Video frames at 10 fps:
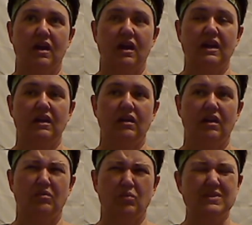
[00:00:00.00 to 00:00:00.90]
and it
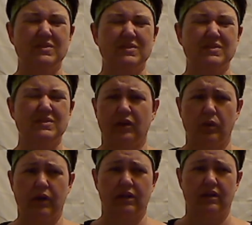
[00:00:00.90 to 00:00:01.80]
fairly quickly,
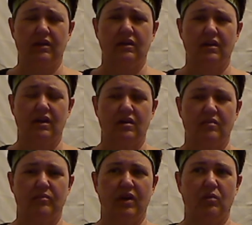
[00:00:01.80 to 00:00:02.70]
it
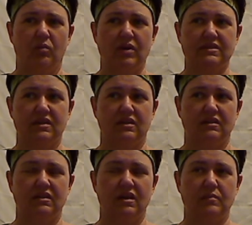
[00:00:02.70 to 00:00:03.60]
wasn't, in